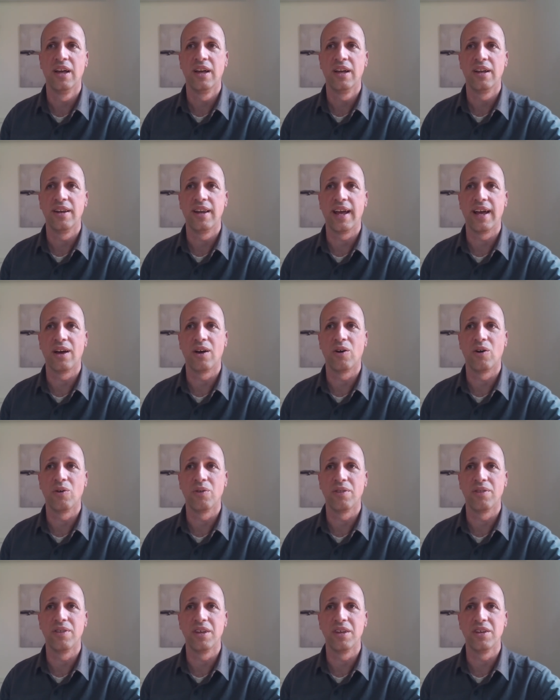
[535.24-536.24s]

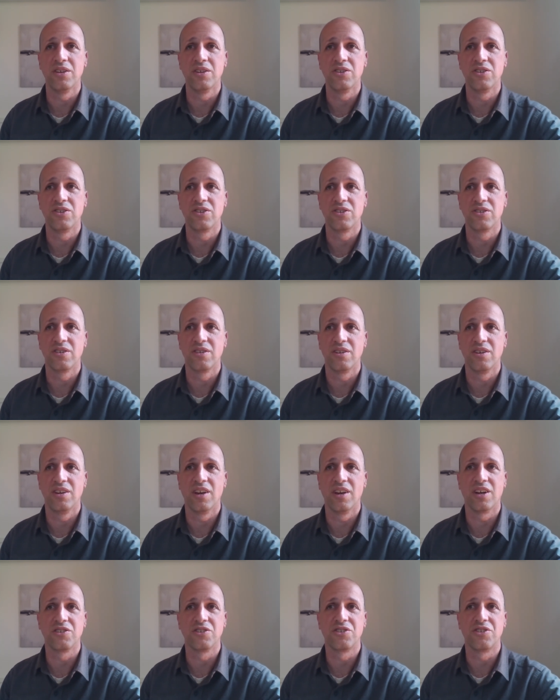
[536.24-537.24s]
now these
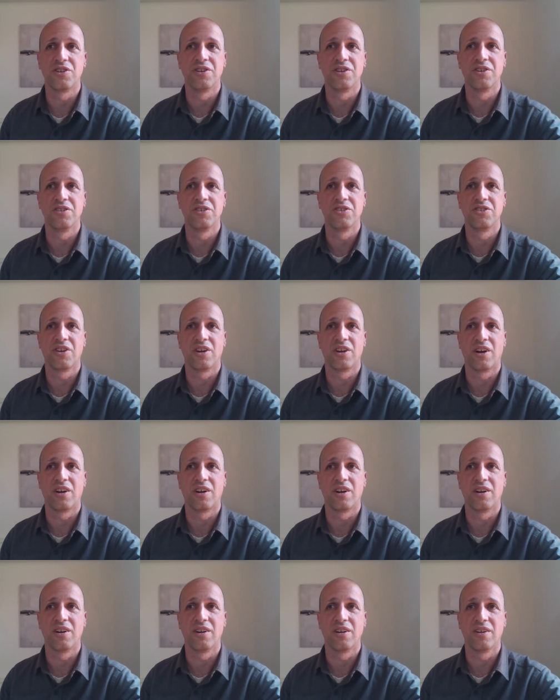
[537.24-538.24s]
youngsters
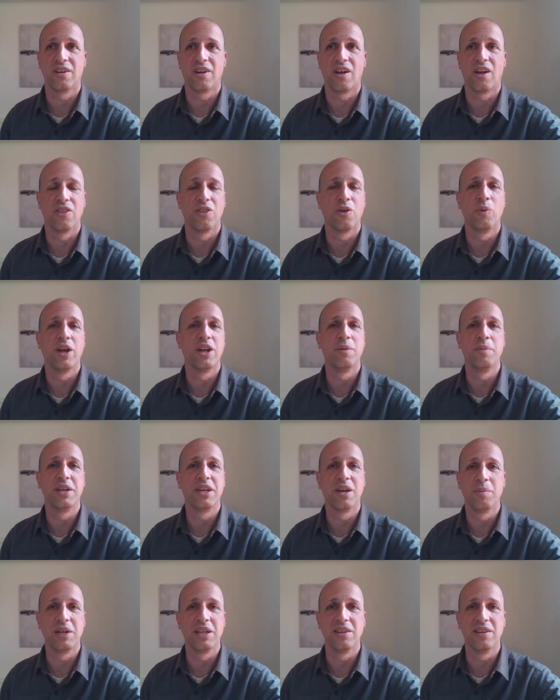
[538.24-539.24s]
are on the way to
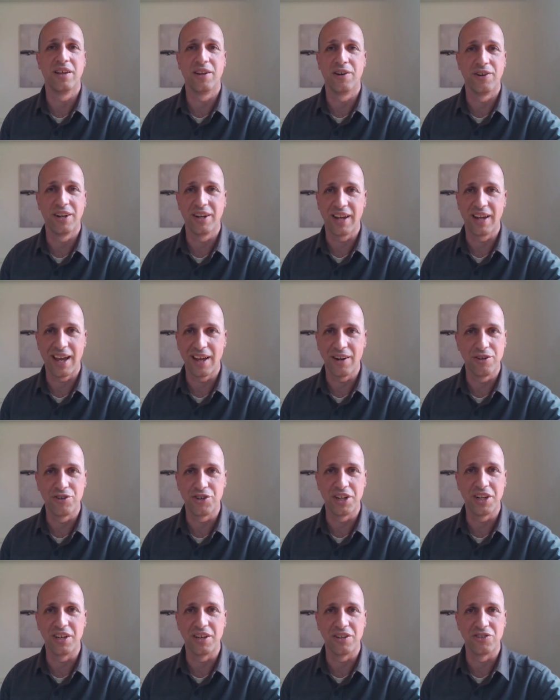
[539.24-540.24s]
becoming literate
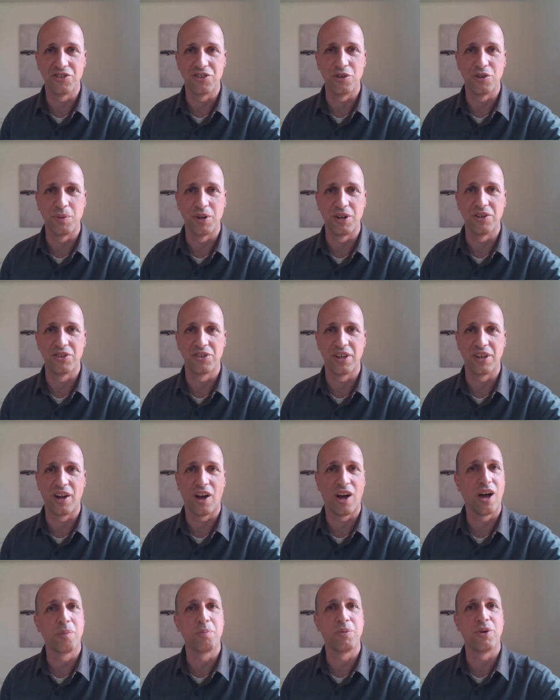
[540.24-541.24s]
energy consumers and
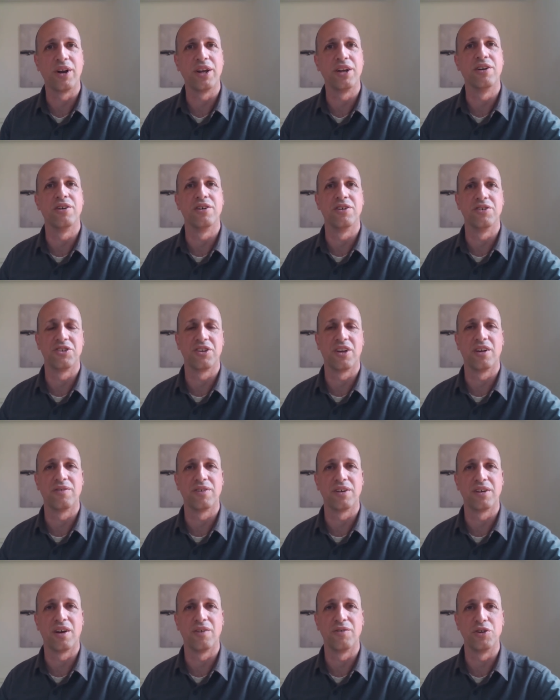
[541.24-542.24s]
operators of
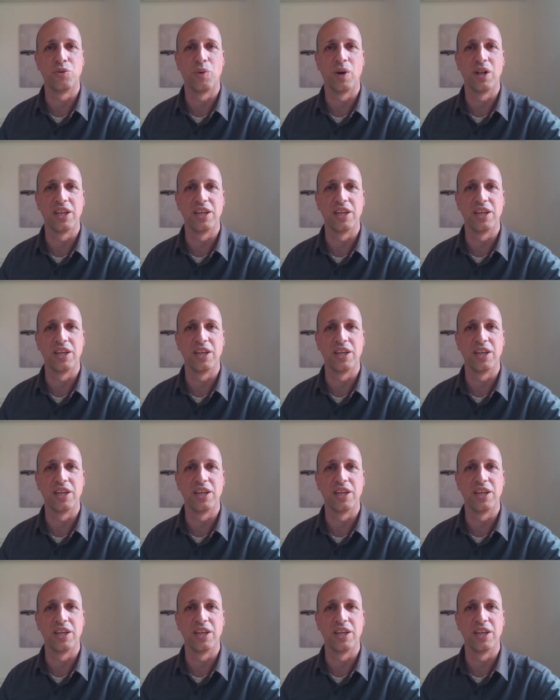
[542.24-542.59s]
a, of a dwelling